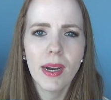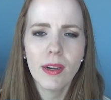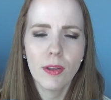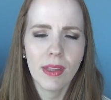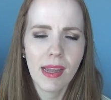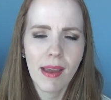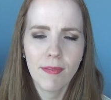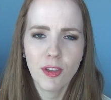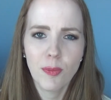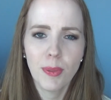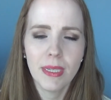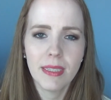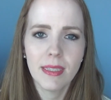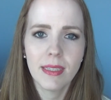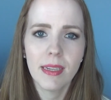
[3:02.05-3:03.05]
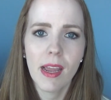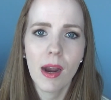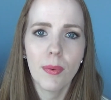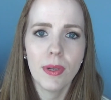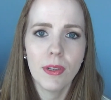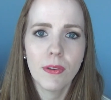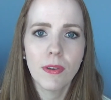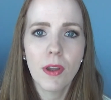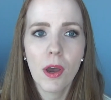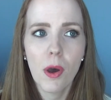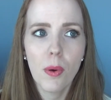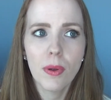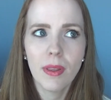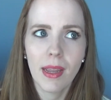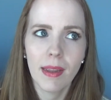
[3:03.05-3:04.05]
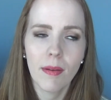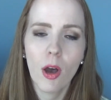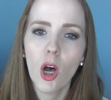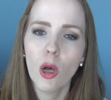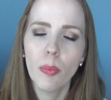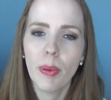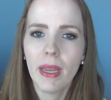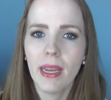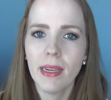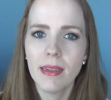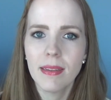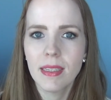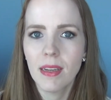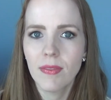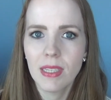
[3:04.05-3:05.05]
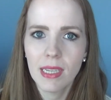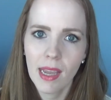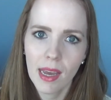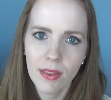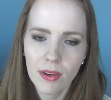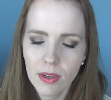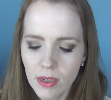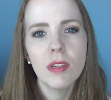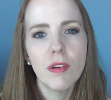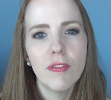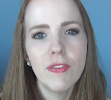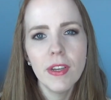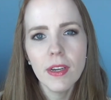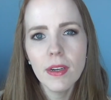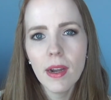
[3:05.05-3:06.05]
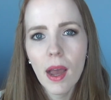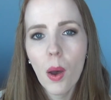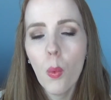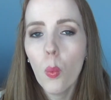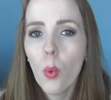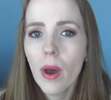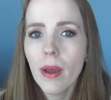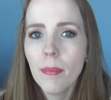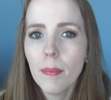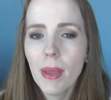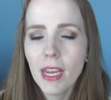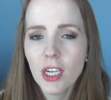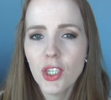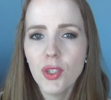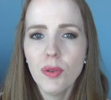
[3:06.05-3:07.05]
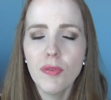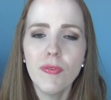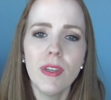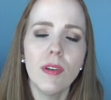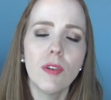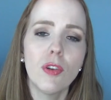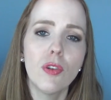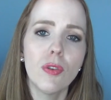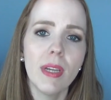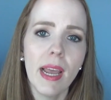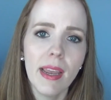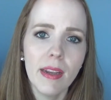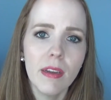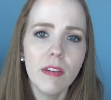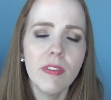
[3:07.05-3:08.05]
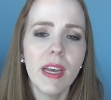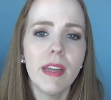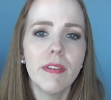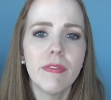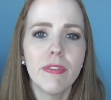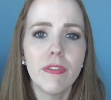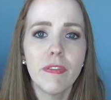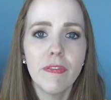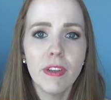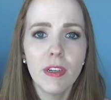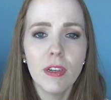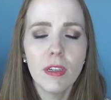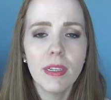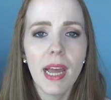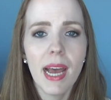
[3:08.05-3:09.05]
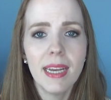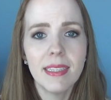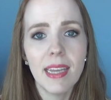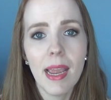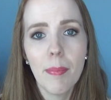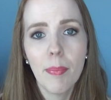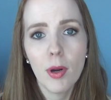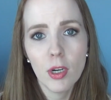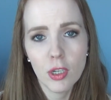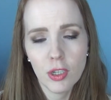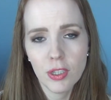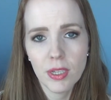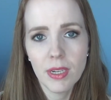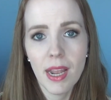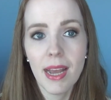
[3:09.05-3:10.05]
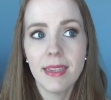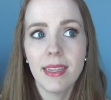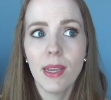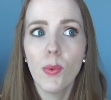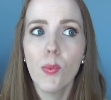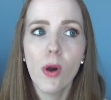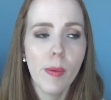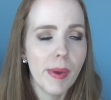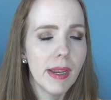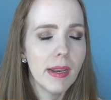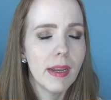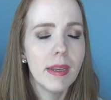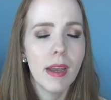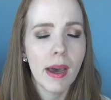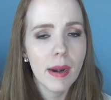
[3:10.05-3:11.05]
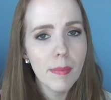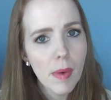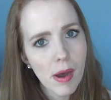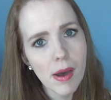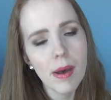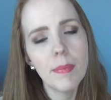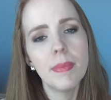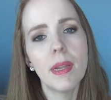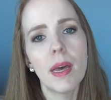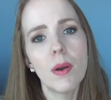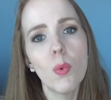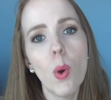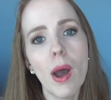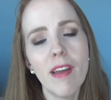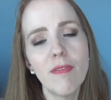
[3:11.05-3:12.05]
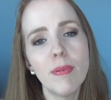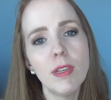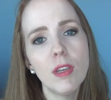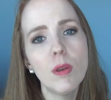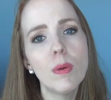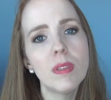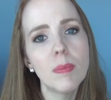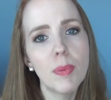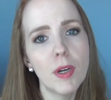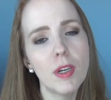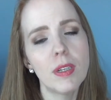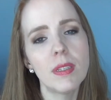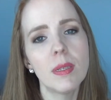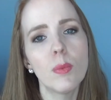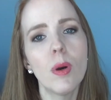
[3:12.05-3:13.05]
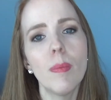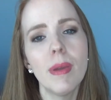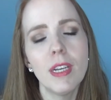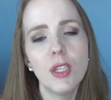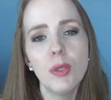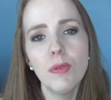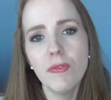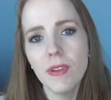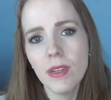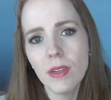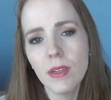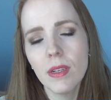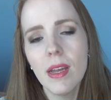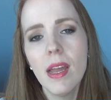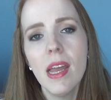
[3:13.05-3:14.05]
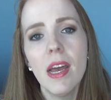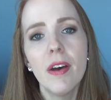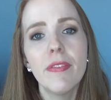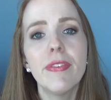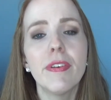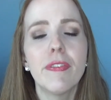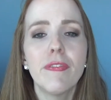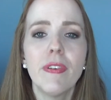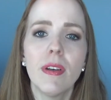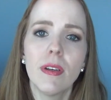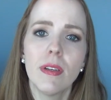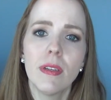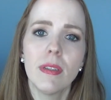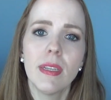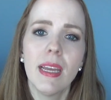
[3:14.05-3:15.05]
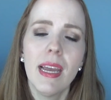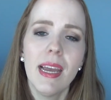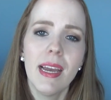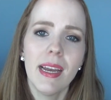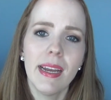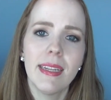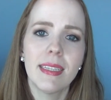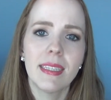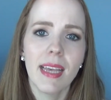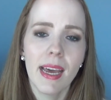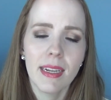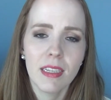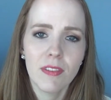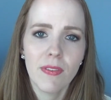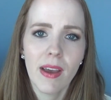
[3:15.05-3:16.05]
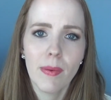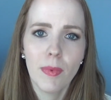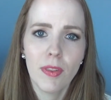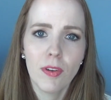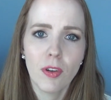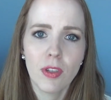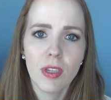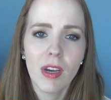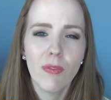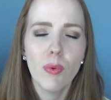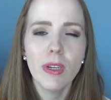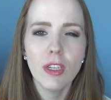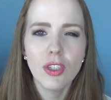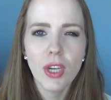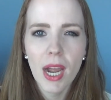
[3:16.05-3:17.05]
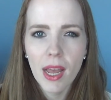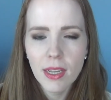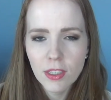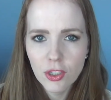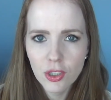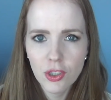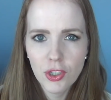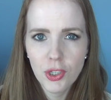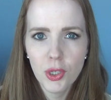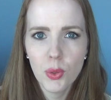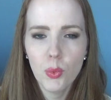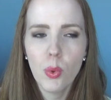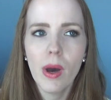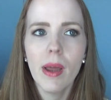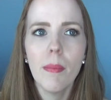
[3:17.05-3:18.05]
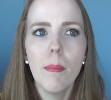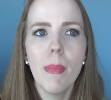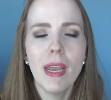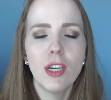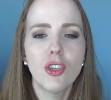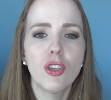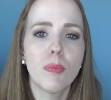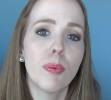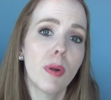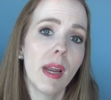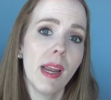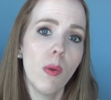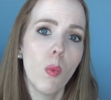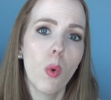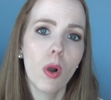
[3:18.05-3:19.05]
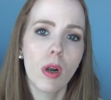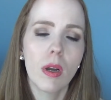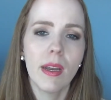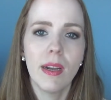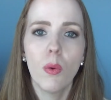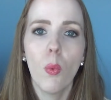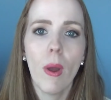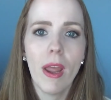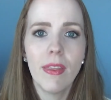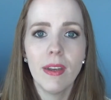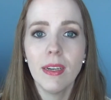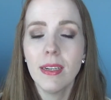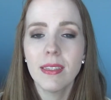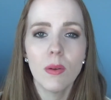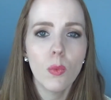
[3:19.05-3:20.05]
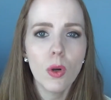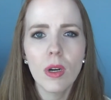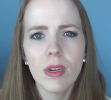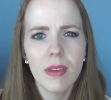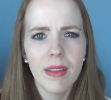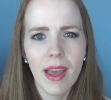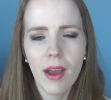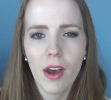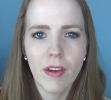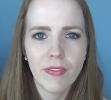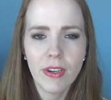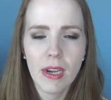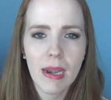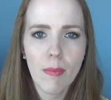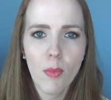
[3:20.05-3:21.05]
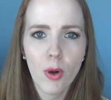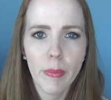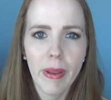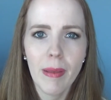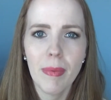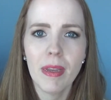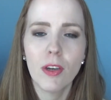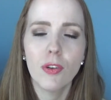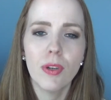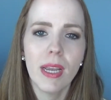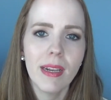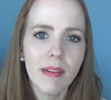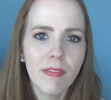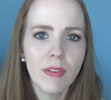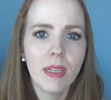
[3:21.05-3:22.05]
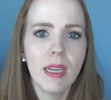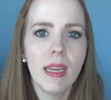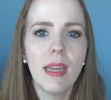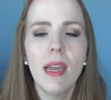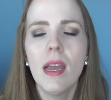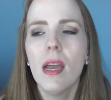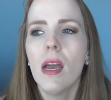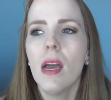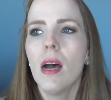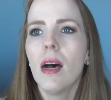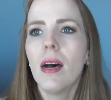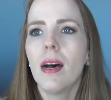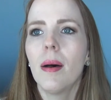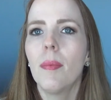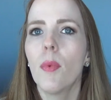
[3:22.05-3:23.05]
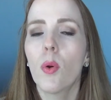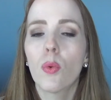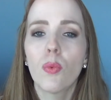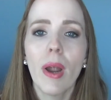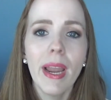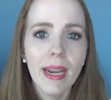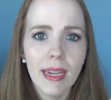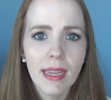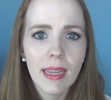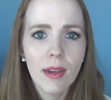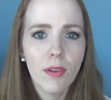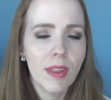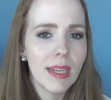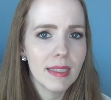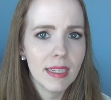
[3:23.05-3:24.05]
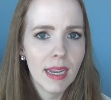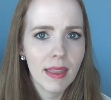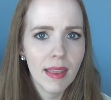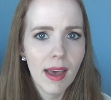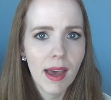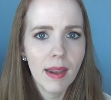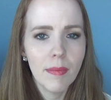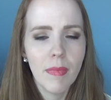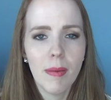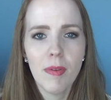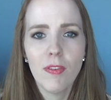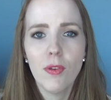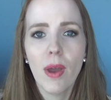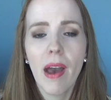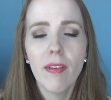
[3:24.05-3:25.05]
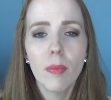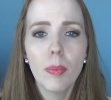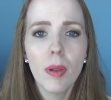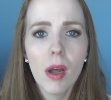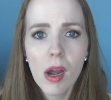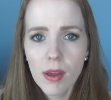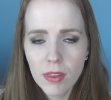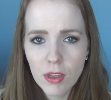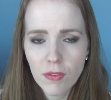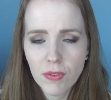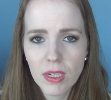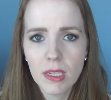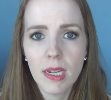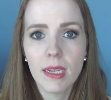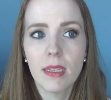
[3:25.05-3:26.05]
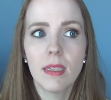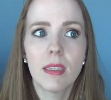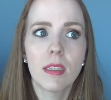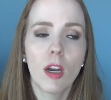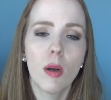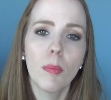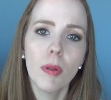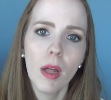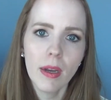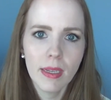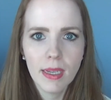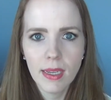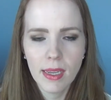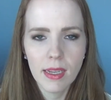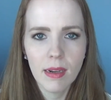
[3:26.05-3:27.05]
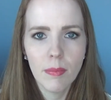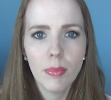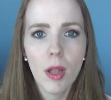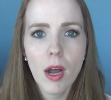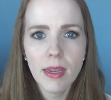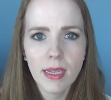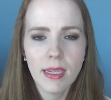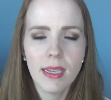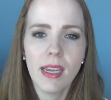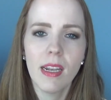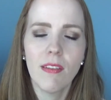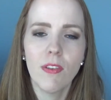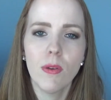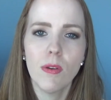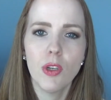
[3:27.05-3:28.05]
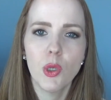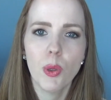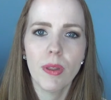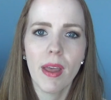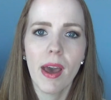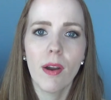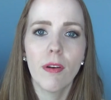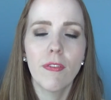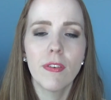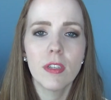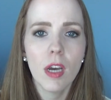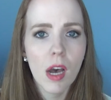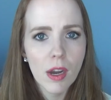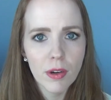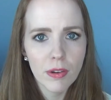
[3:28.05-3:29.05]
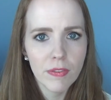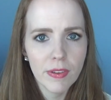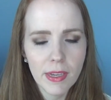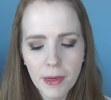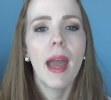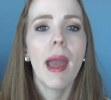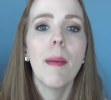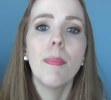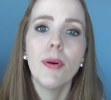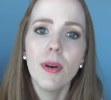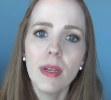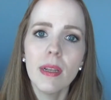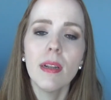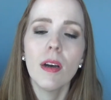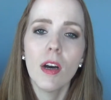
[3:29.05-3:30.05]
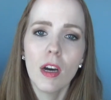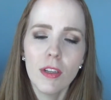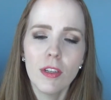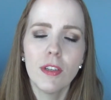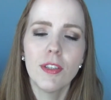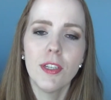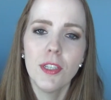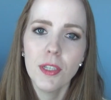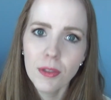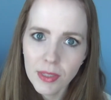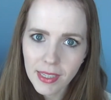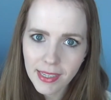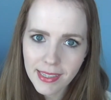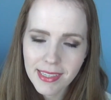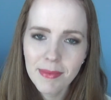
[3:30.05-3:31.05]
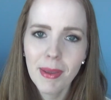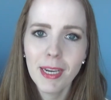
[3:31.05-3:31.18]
I know they have those places now where you can go and like all paint stuff together. So figure out what makes you feel creative and fulfilled as a person, as a woman, not a mom, not a wife, but you as a person. What makes you feel fulfilled and satisfied with yourself? What challenges you? What makes your brain work in a way that it doesn't work that often anymore, maybe creatively, um, or writing or things like that? Maybe if you have a blog that you've neglected, start blogging again, blogging again if you enjoy that, or photography, and put it on your to-do list.